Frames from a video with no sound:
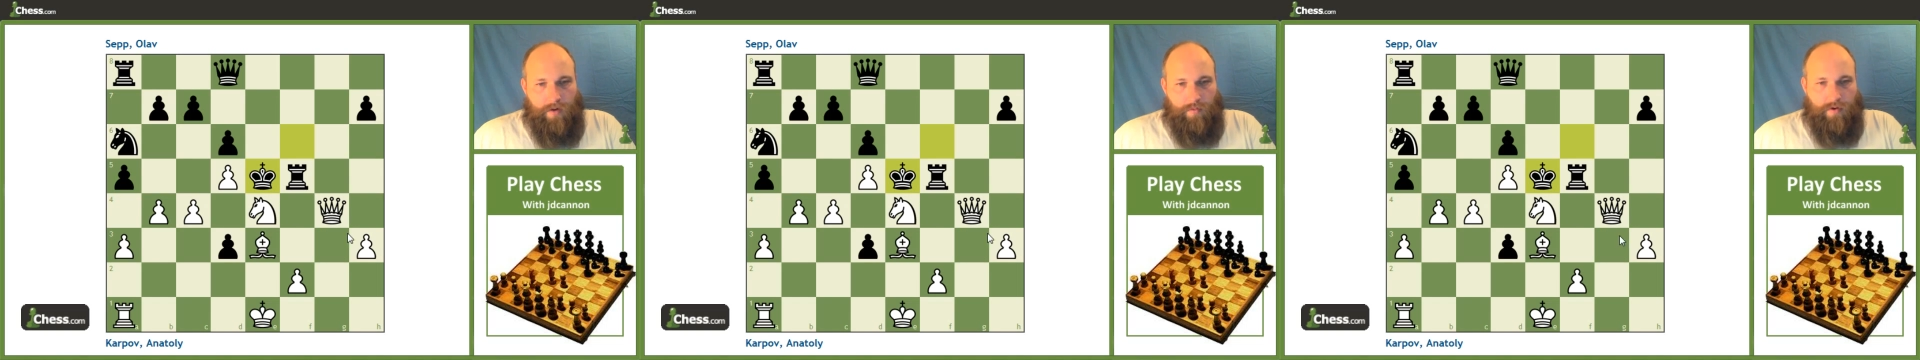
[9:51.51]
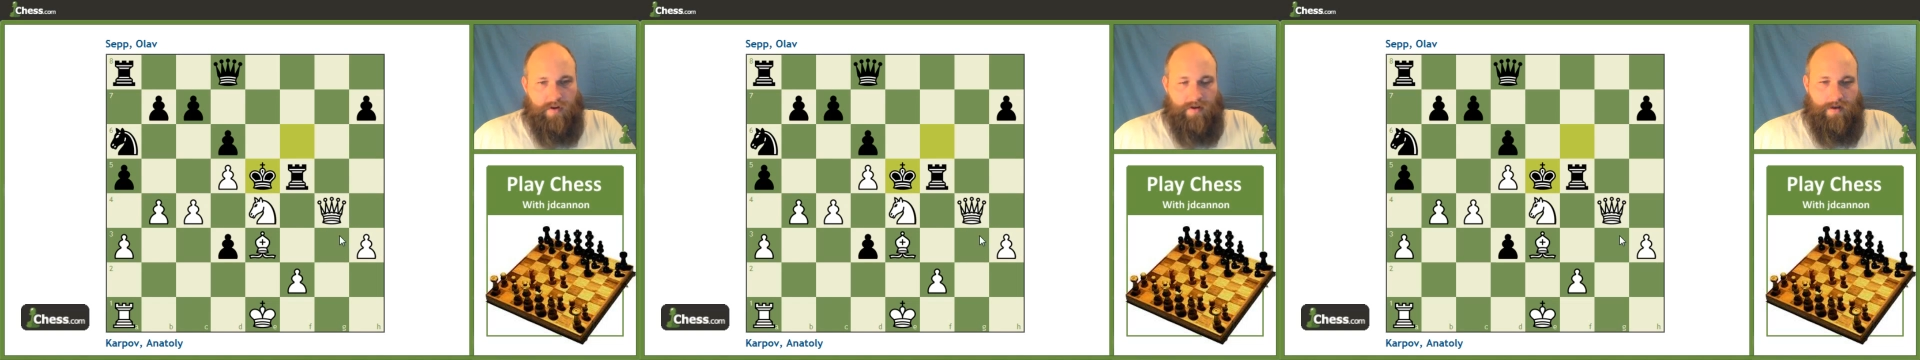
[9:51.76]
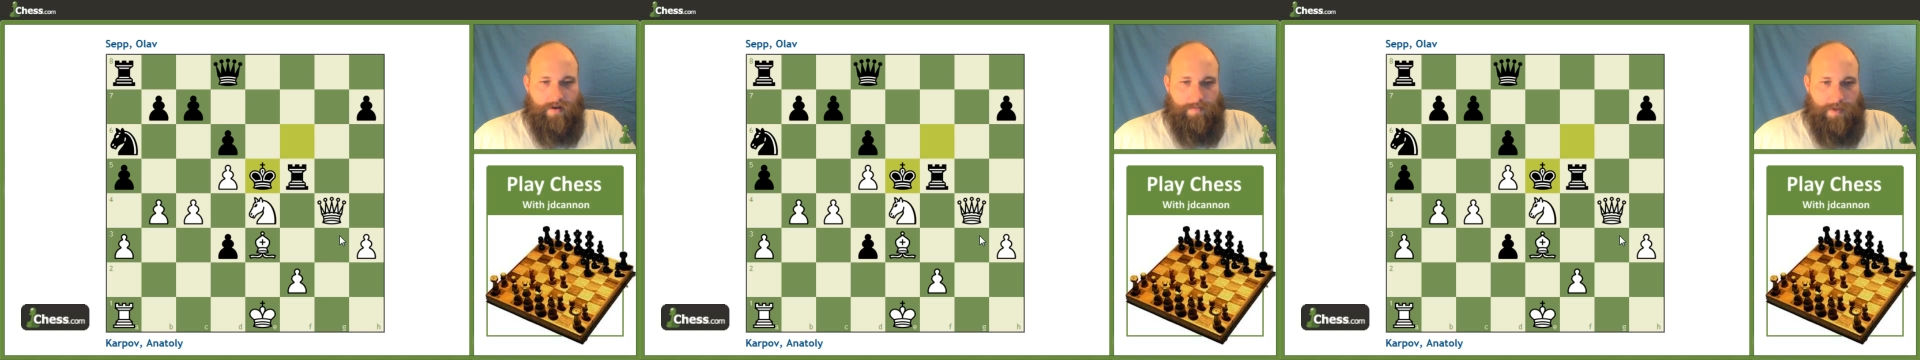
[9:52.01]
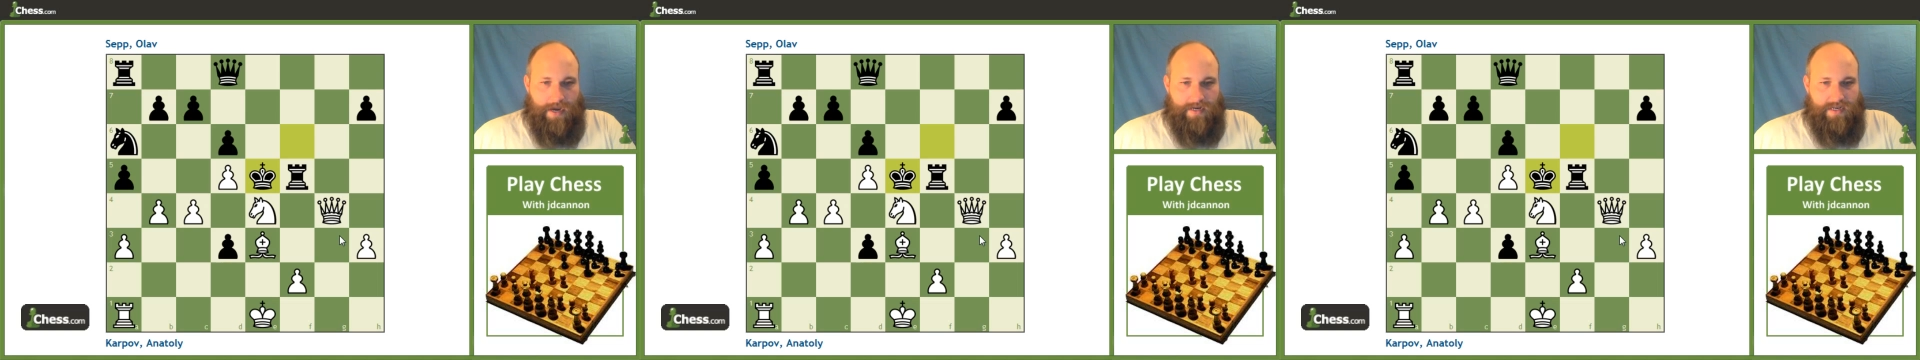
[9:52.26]
rook
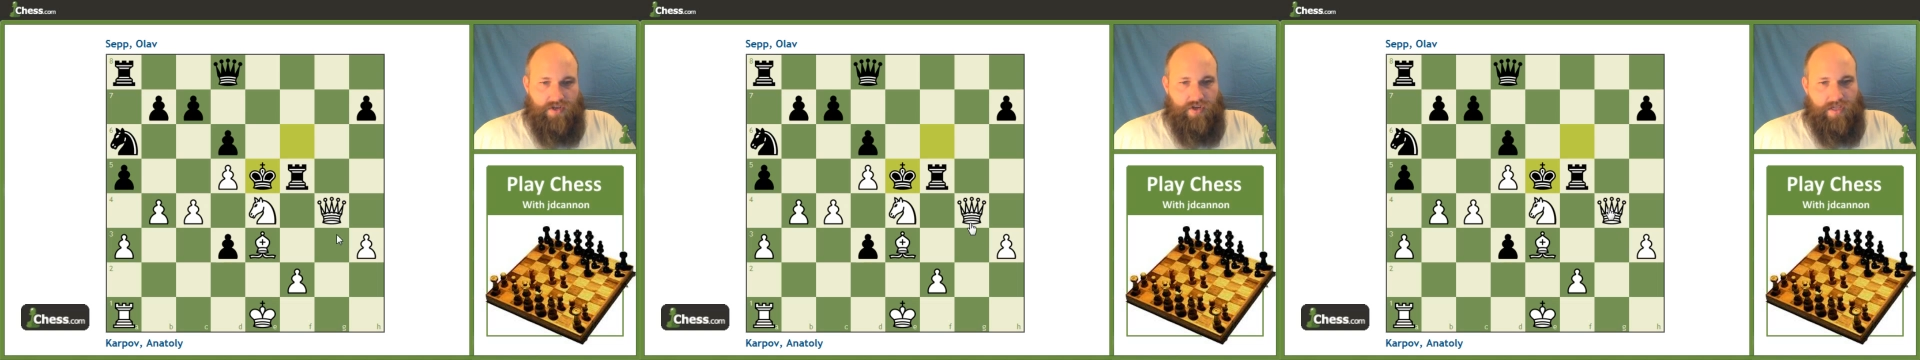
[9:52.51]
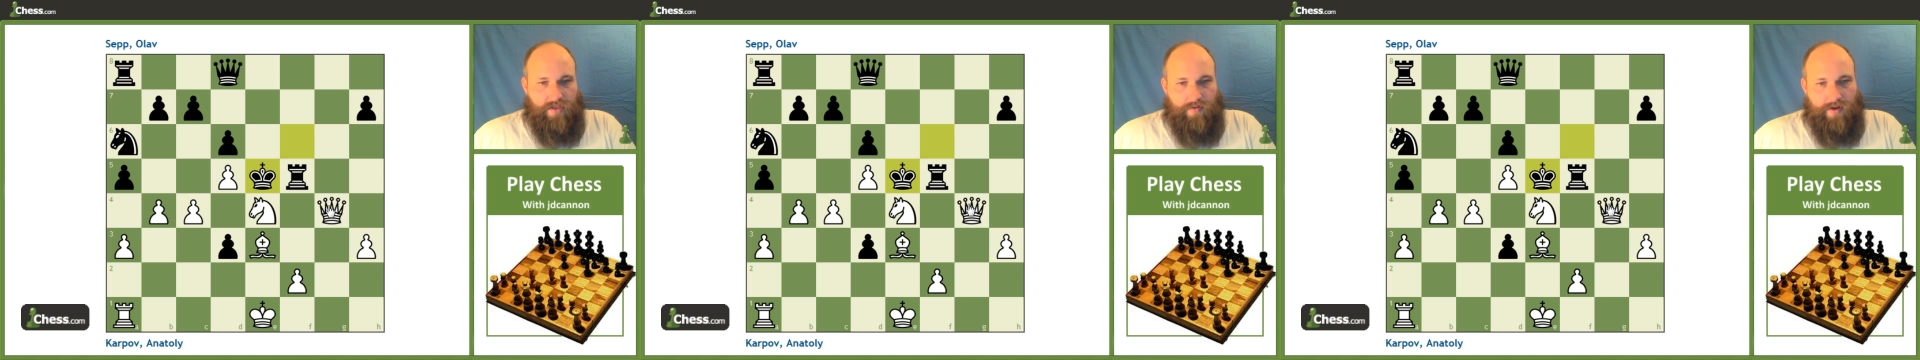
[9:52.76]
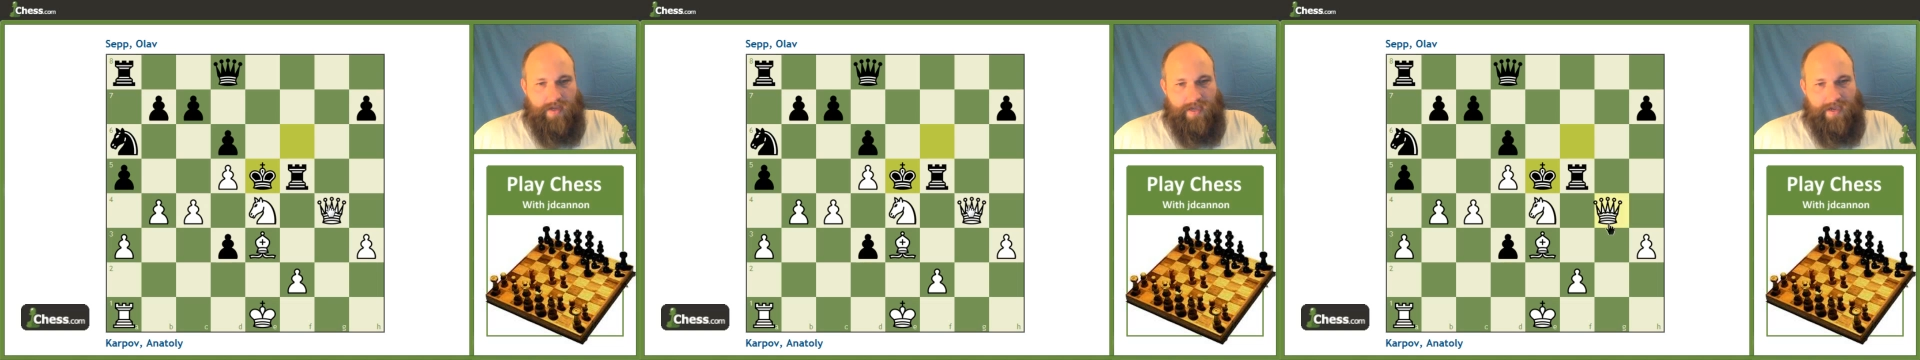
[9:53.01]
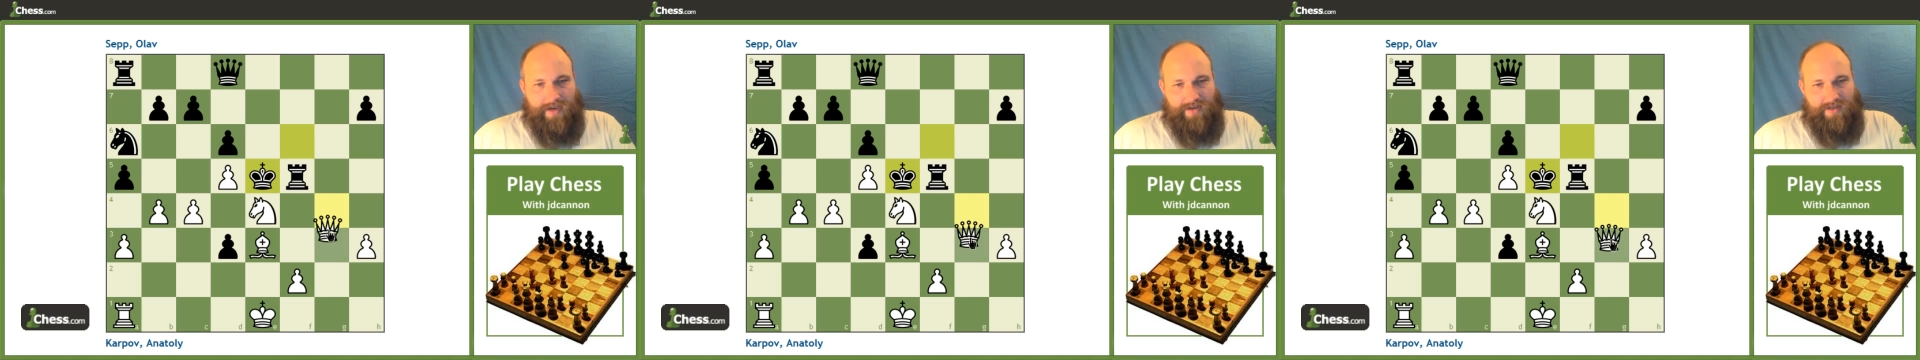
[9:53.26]
back to g three,
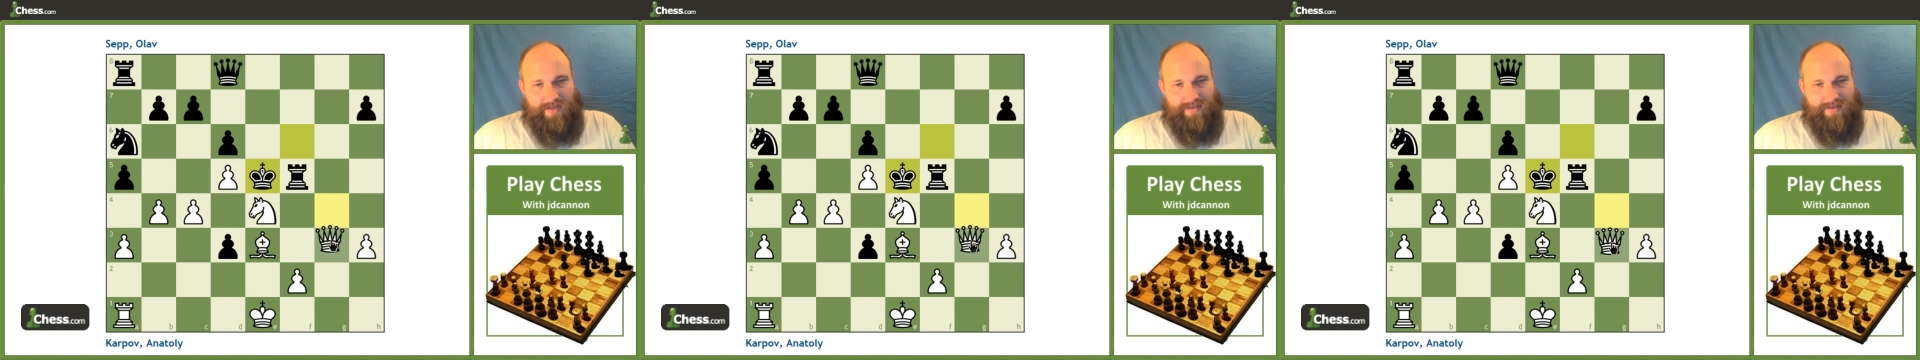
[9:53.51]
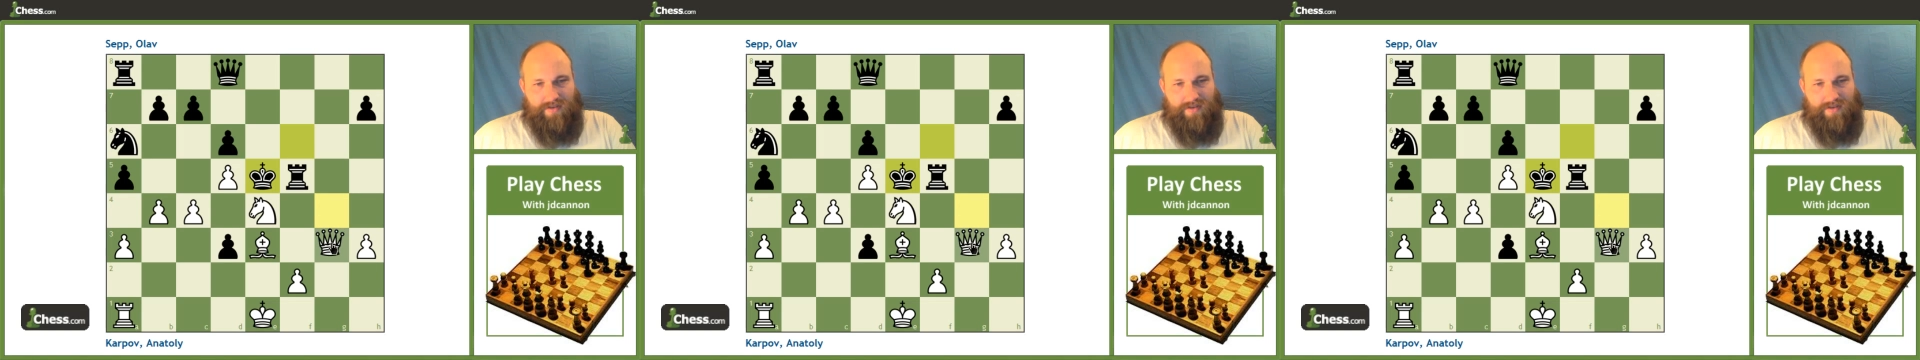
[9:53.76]
he actually has